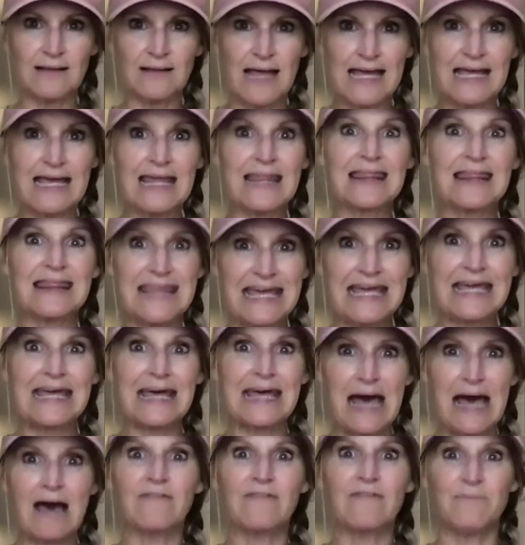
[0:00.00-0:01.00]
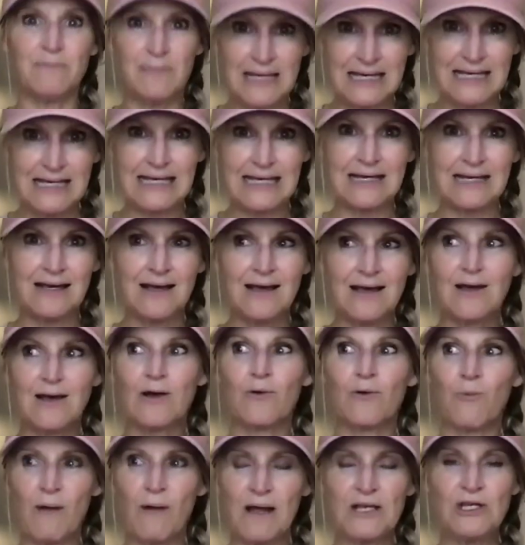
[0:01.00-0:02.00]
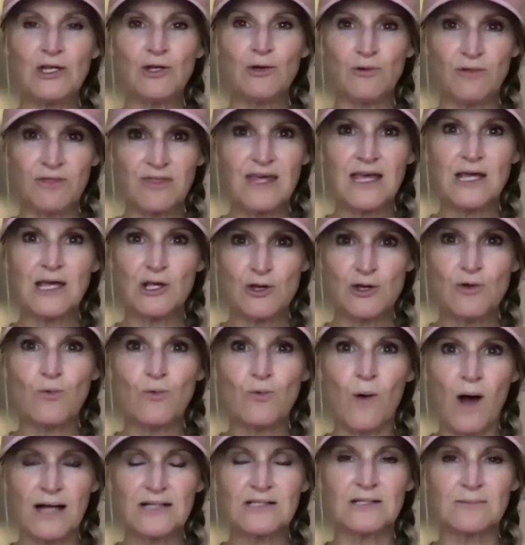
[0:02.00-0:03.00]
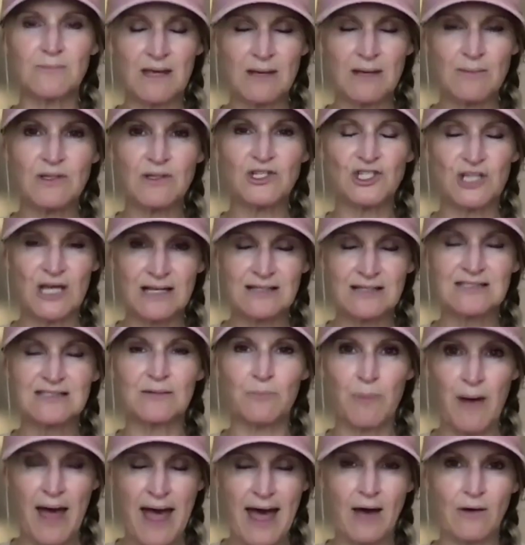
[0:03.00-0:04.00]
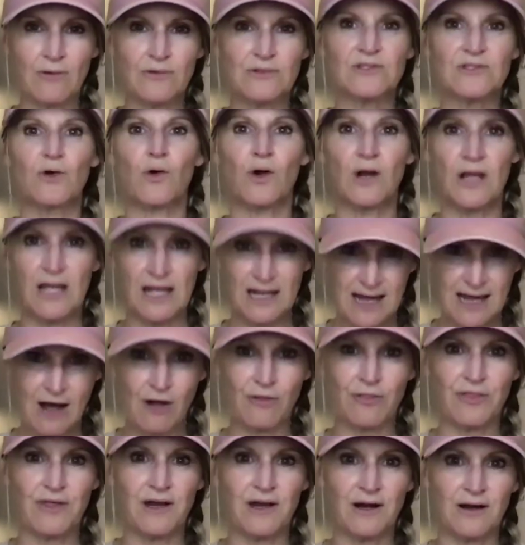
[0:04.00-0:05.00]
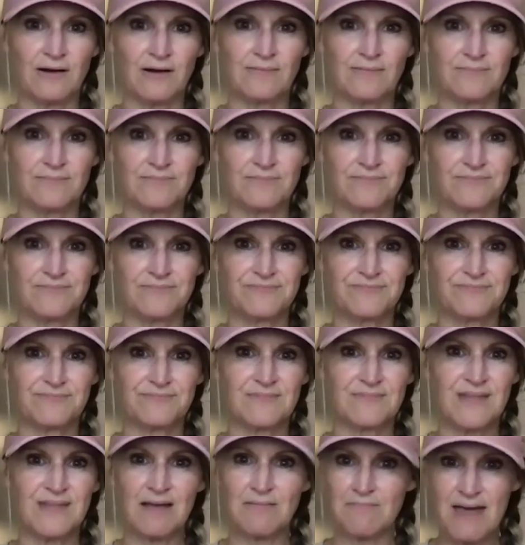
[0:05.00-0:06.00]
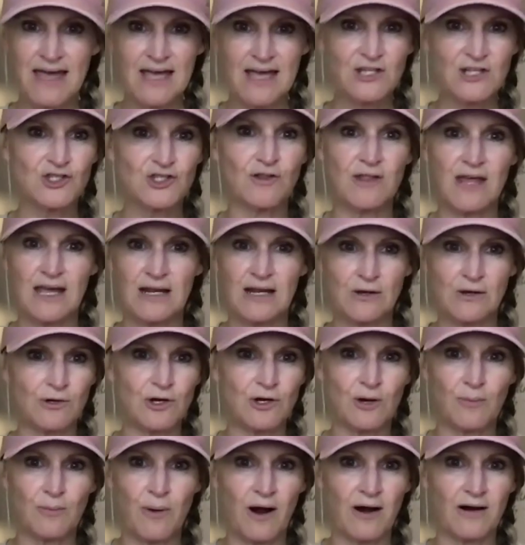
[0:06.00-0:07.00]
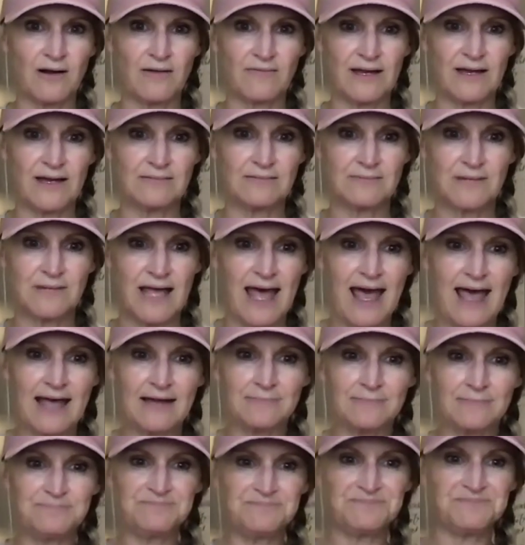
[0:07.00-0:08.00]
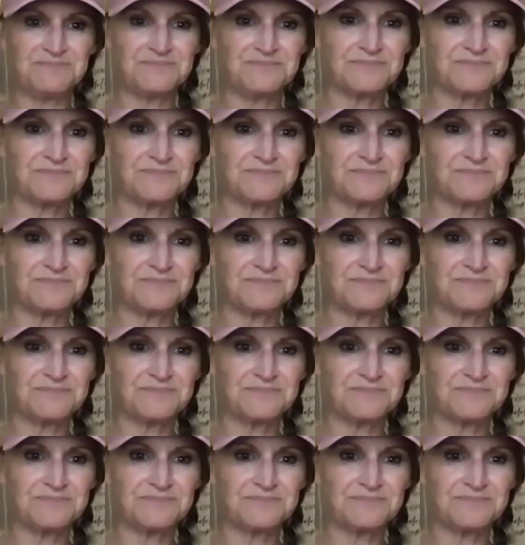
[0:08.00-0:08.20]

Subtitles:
Like think of me when you think you want to maybe shed some pounds or get healthier, and make sure they know you're a part of it. Okay.